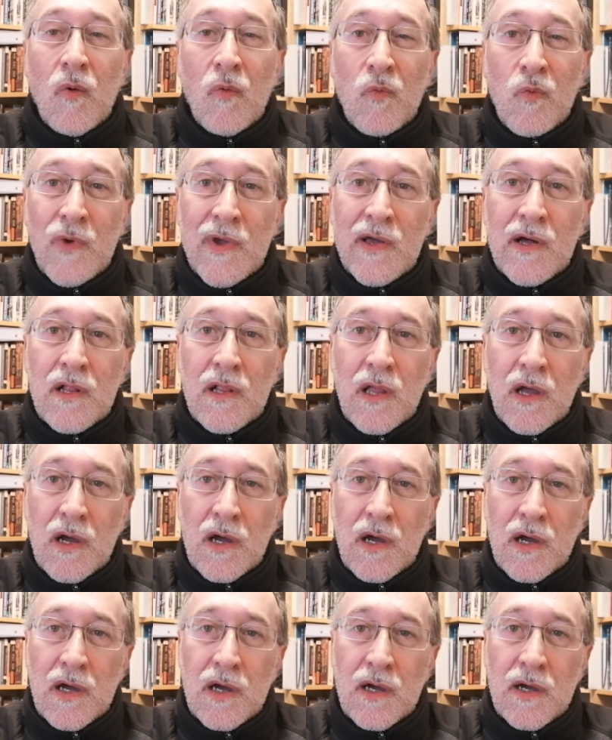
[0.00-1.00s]
will
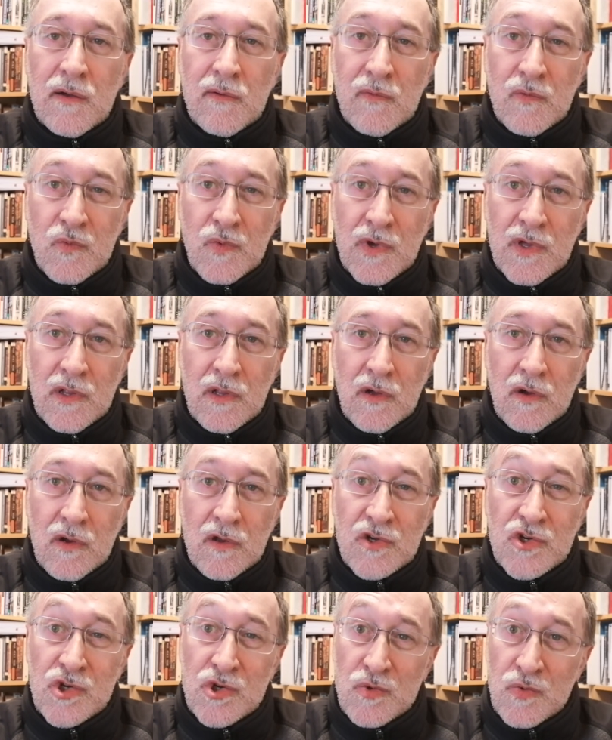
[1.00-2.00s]
uh, will
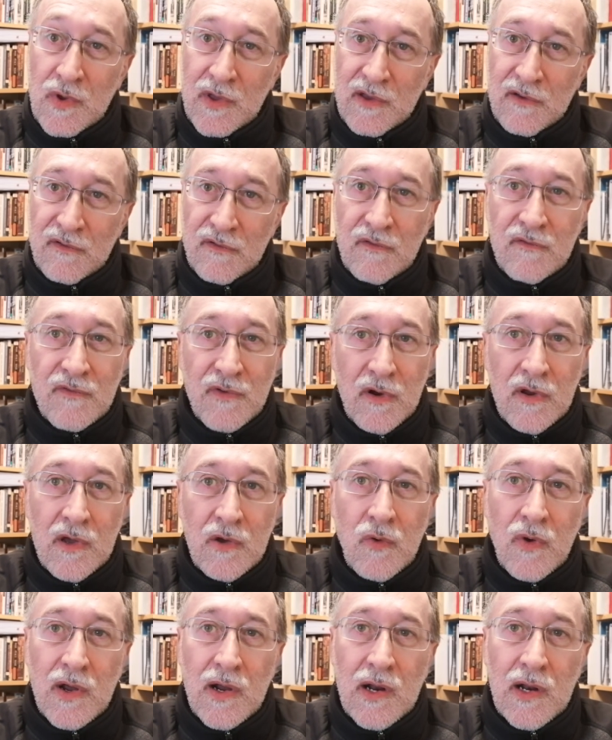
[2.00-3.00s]
shrink very
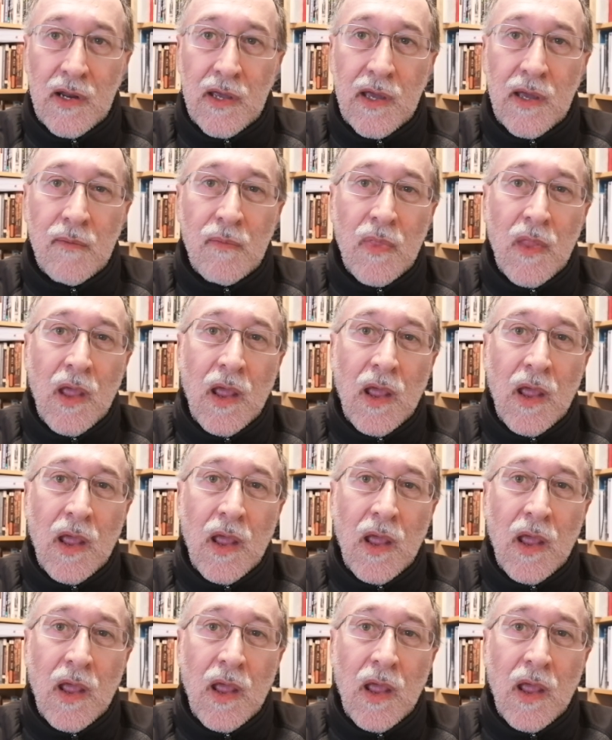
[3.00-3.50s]
quickly